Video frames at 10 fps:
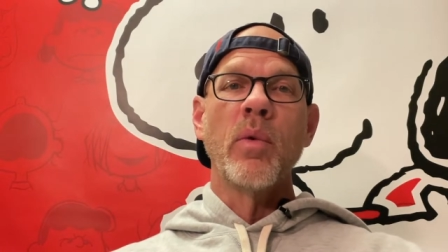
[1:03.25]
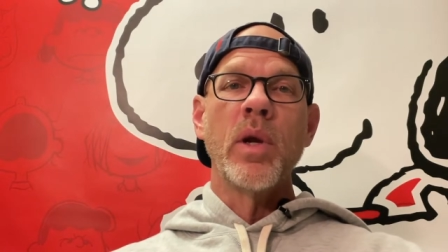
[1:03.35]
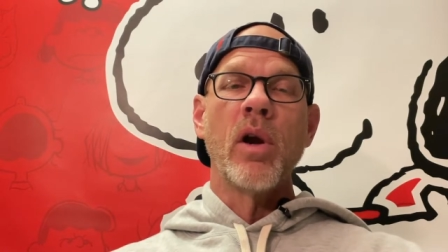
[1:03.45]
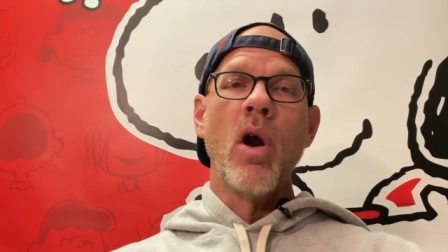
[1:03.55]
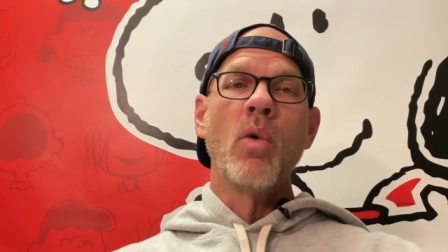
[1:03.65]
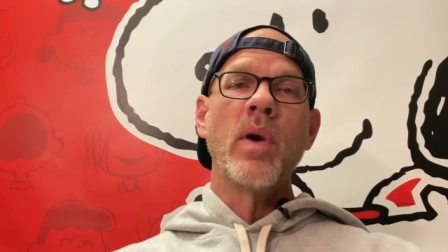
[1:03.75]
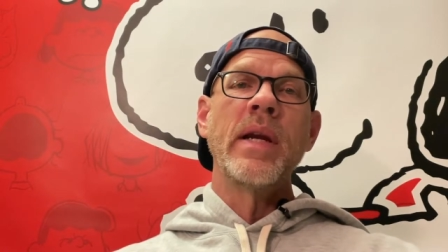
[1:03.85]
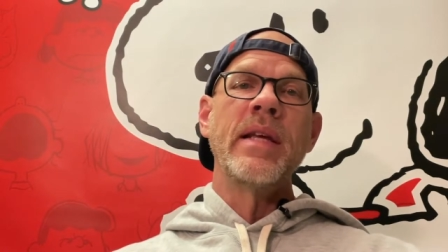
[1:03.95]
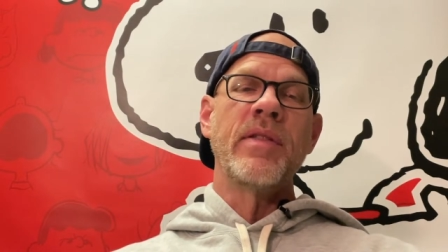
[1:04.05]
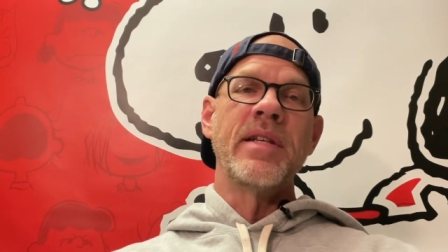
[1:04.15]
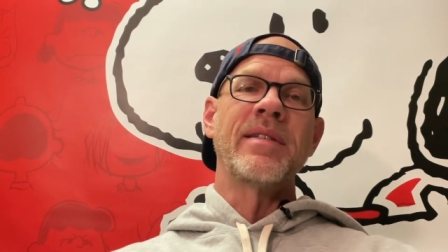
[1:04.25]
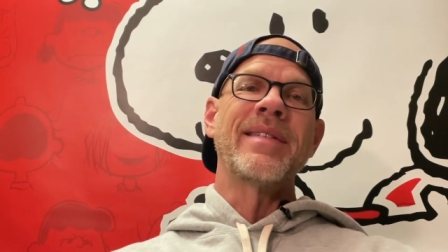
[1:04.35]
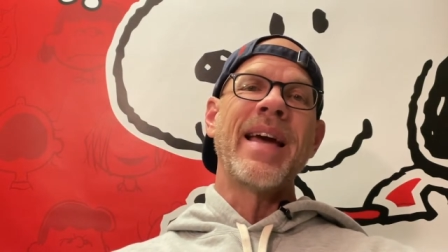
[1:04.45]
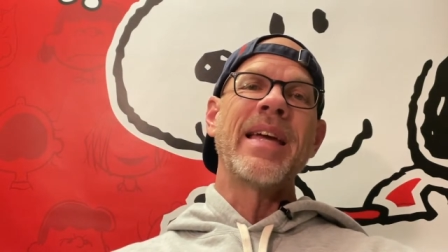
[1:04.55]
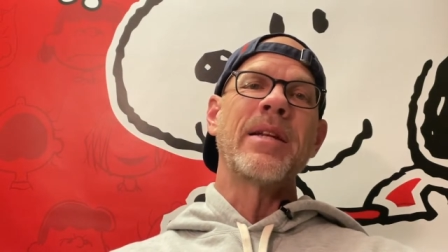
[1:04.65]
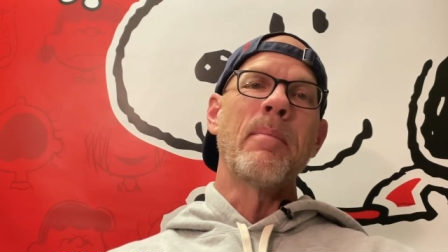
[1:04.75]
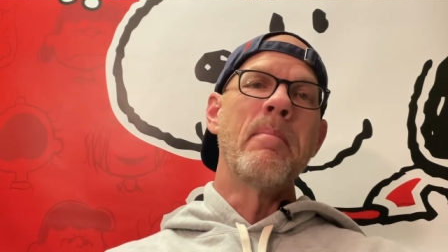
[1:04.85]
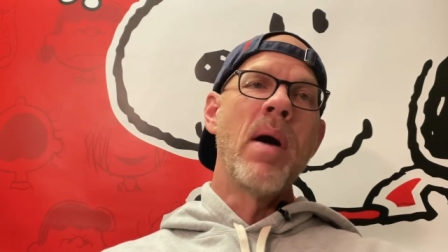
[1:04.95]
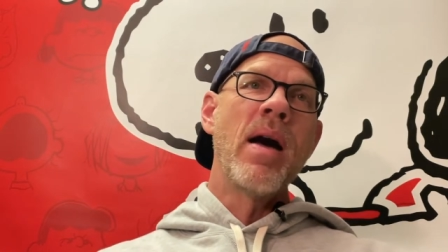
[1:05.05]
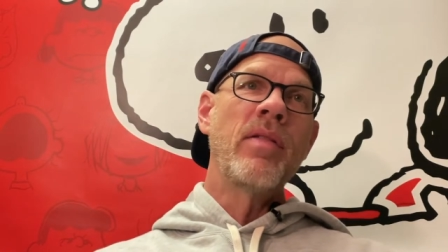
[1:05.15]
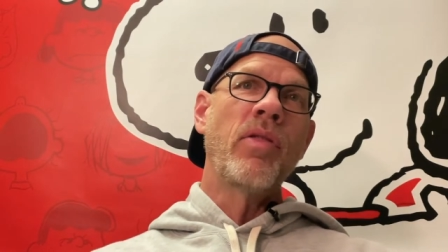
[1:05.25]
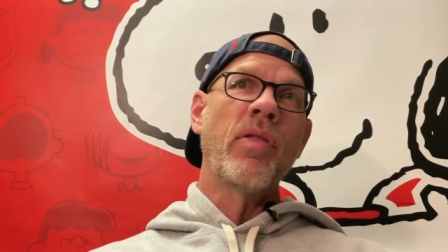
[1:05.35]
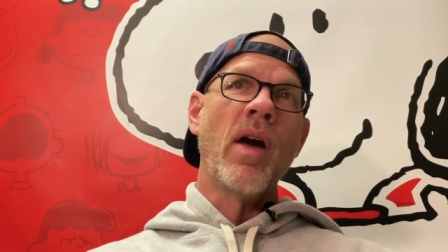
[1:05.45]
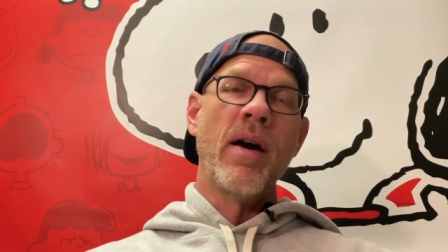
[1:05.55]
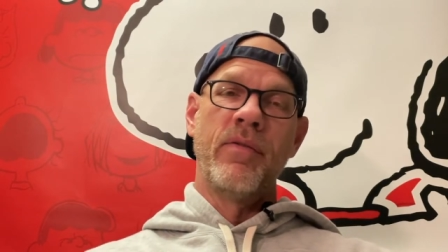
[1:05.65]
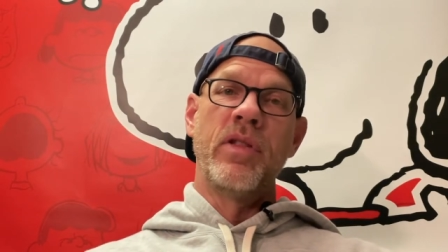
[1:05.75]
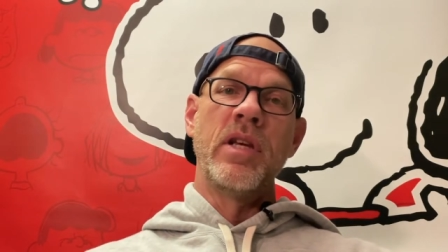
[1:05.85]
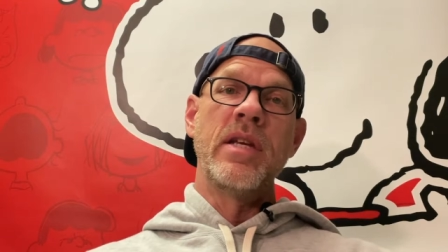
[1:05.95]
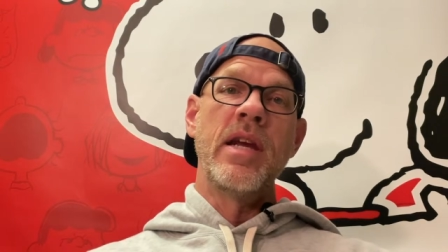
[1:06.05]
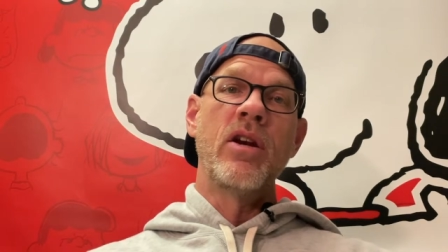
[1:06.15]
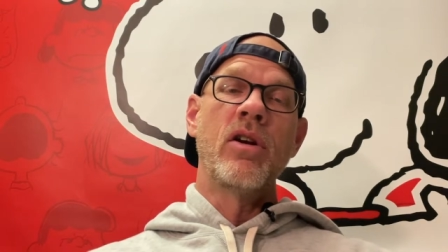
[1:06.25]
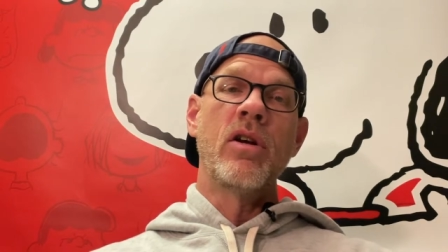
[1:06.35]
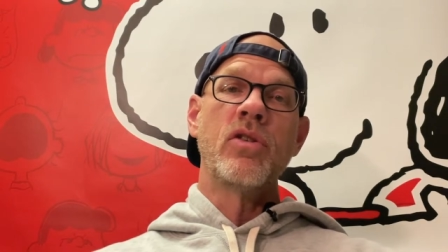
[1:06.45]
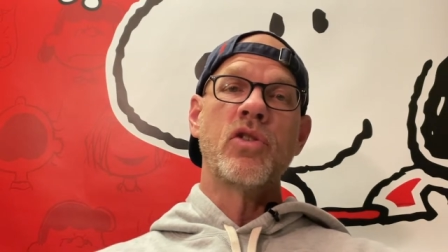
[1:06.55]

We are already in the second month of the year,